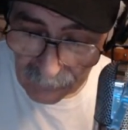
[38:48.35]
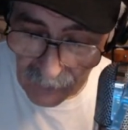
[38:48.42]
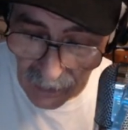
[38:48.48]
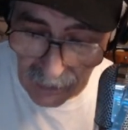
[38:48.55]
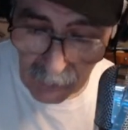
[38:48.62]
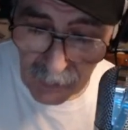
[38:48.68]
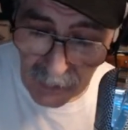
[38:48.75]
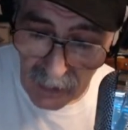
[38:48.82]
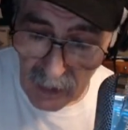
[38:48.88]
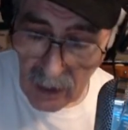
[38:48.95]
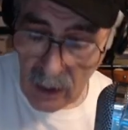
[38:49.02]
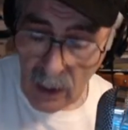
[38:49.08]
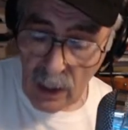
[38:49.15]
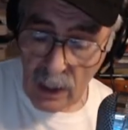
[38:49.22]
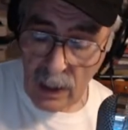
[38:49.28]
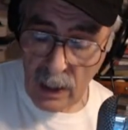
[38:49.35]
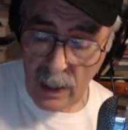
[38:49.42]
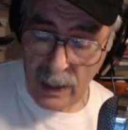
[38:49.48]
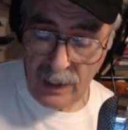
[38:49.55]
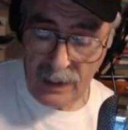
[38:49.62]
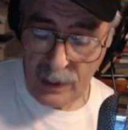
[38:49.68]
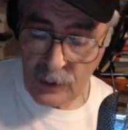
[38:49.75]
Anyway,
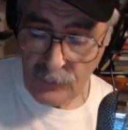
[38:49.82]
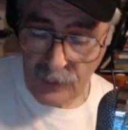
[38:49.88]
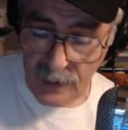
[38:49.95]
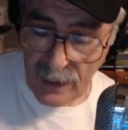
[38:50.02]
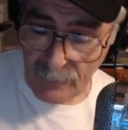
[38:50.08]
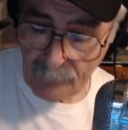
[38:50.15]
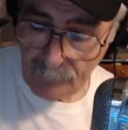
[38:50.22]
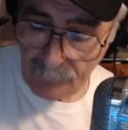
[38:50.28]
anything else from that?